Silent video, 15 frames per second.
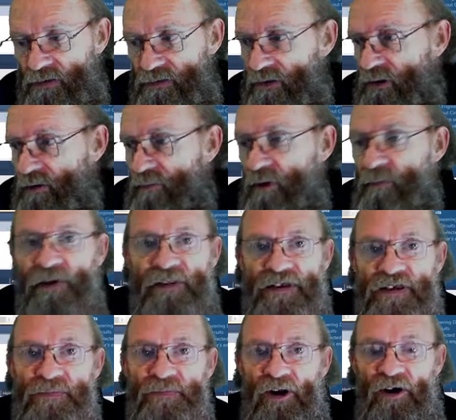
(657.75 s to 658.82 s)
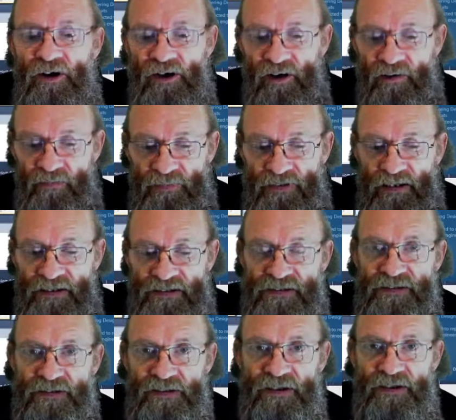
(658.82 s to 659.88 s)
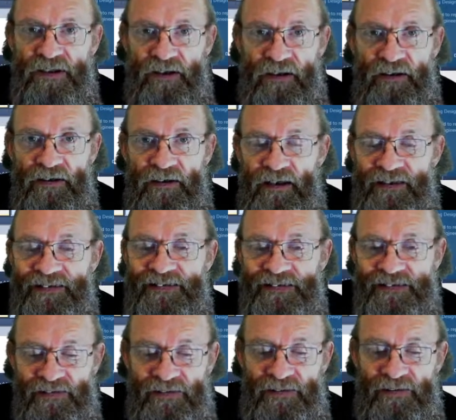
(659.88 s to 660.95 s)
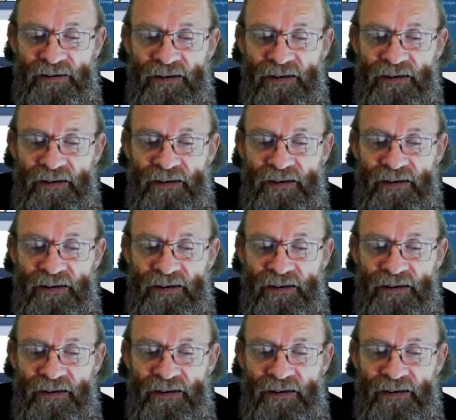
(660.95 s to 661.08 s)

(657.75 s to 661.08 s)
So remember, this program does not run until